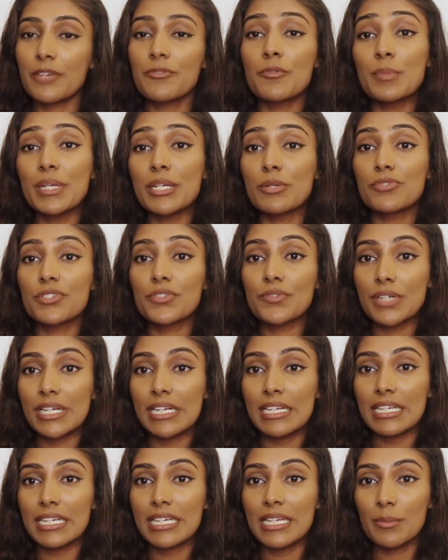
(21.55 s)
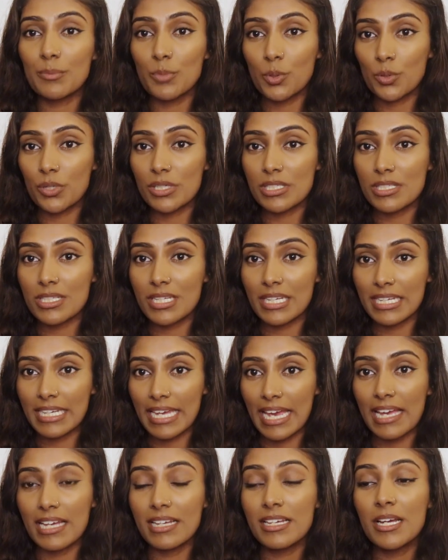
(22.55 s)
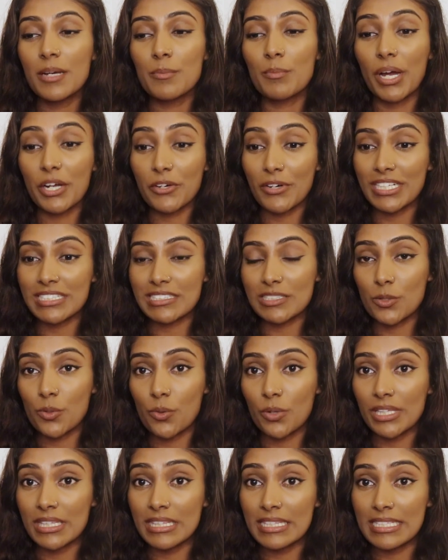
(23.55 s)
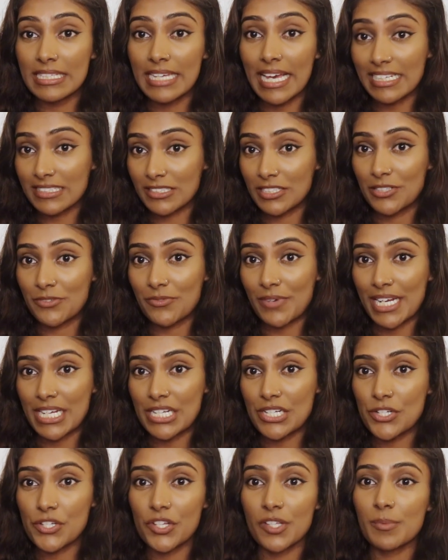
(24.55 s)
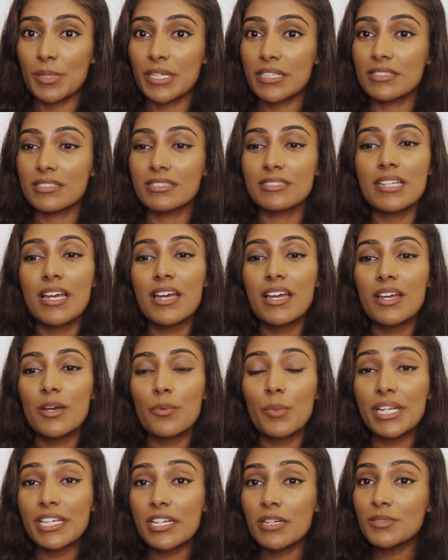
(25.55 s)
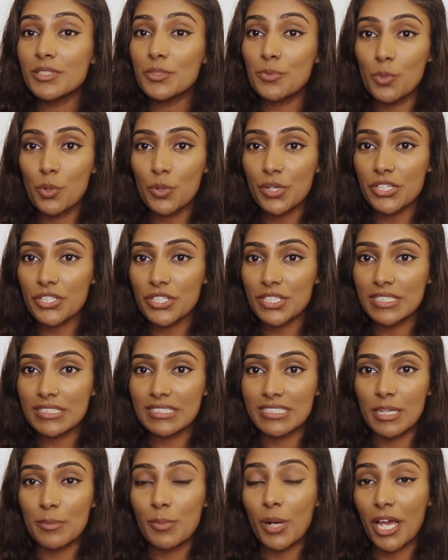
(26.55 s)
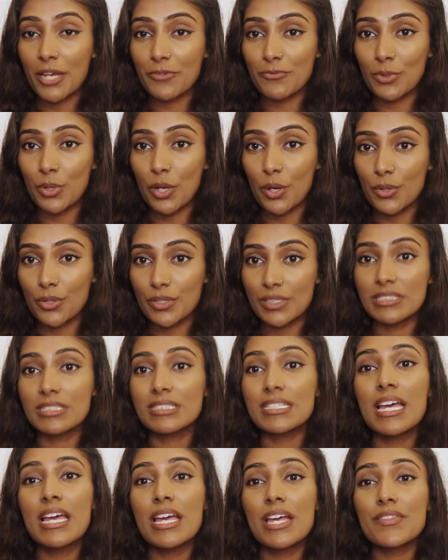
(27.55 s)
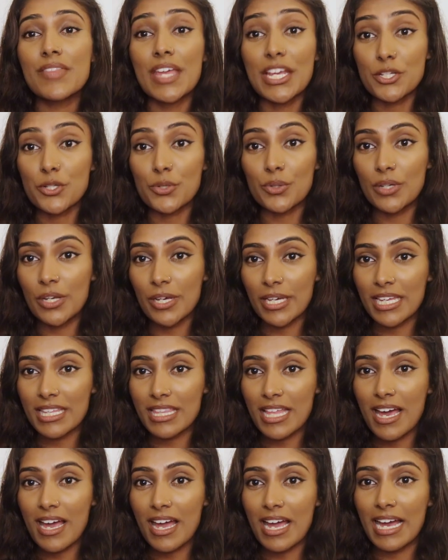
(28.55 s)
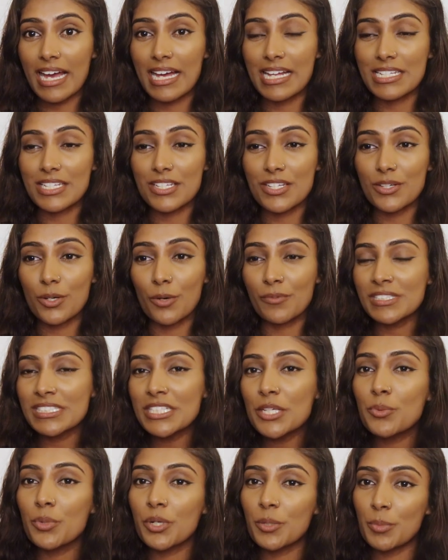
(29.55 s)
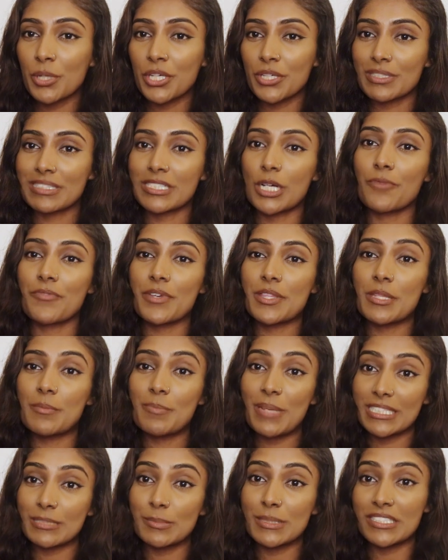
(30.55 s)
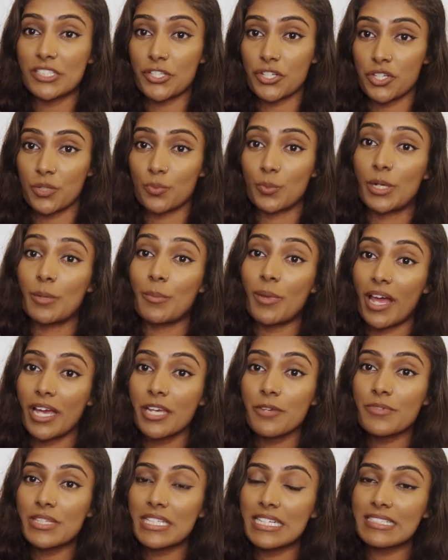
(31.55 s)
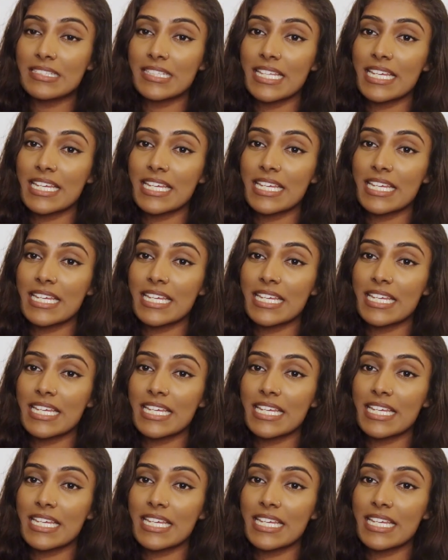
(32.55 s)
And for me, it was really important to get my credit score in the excellent range just because when it comes to mortgages and applying for loans, they do look at that, and obviously you want to put yourself in the best position when applying for these